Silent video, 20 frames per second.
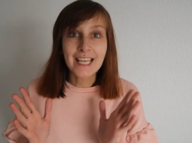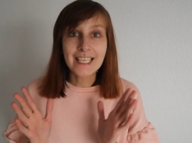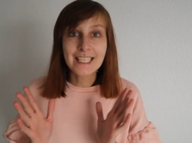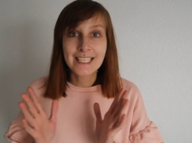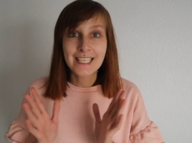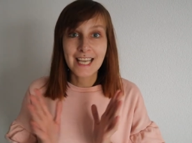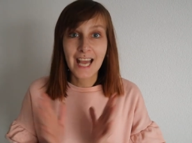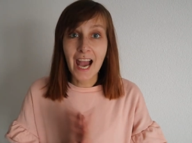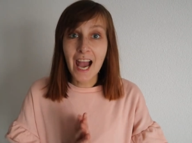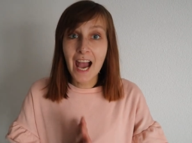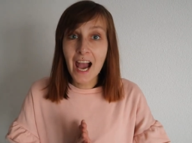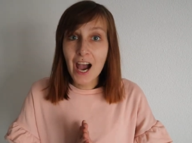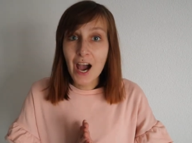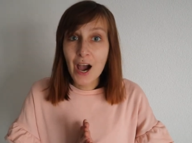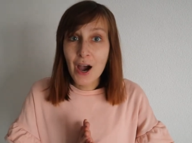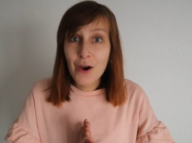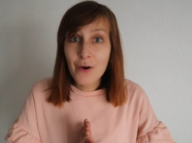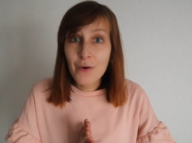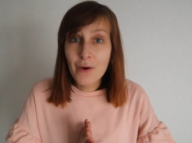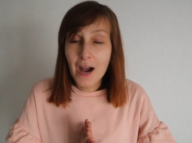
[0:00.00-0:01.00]
And
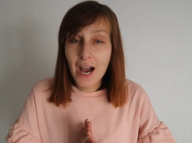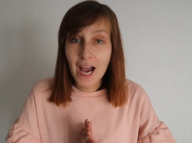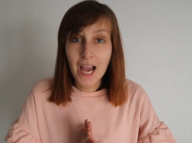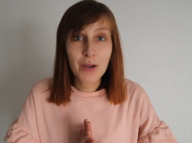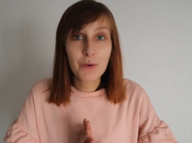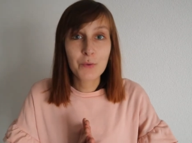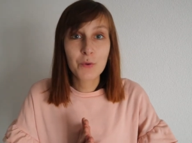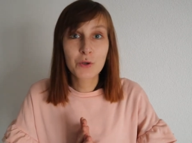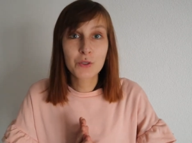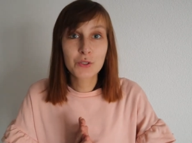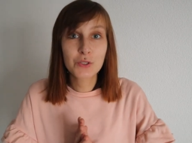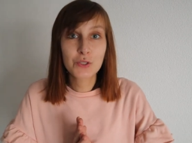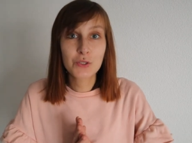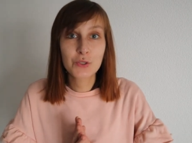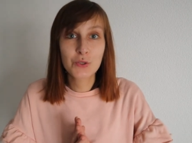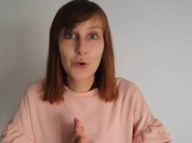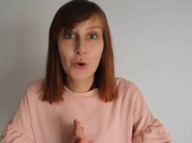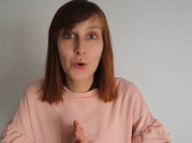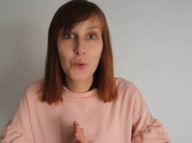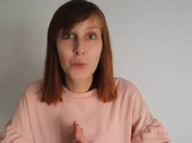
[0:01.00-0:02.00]
now I want to
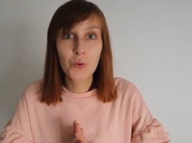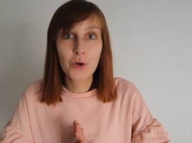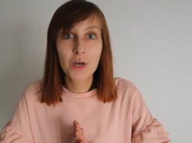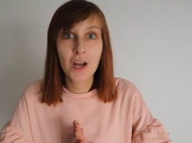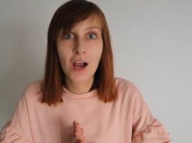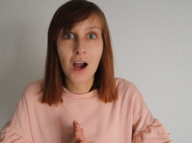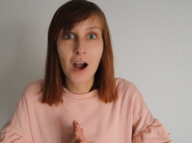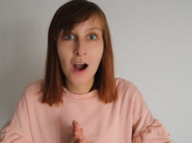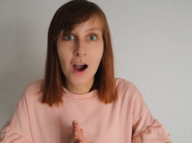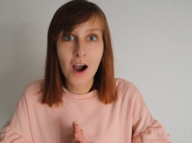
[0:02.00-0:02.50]
know what